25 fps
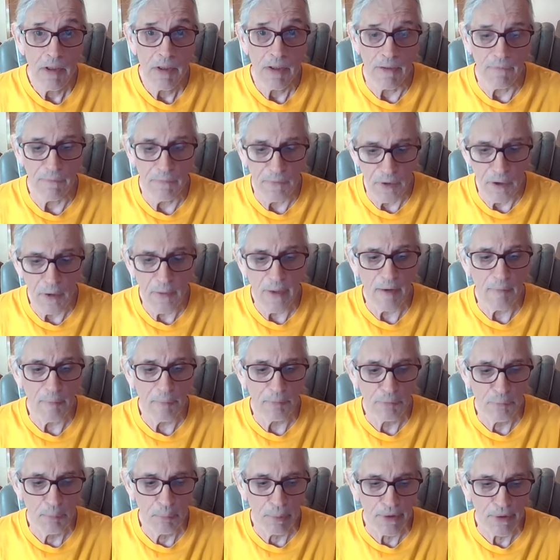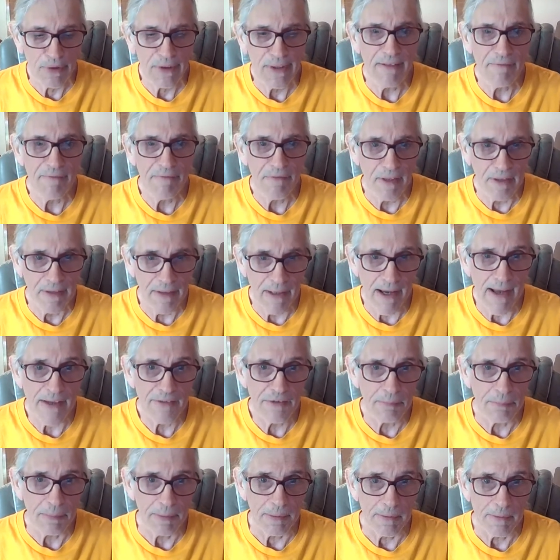If you have believed the
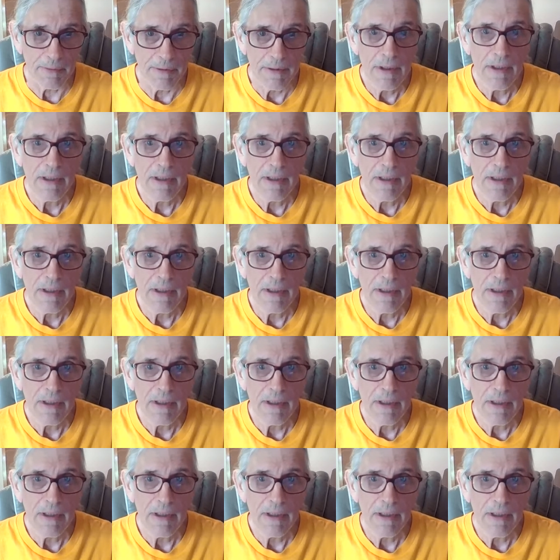gospel,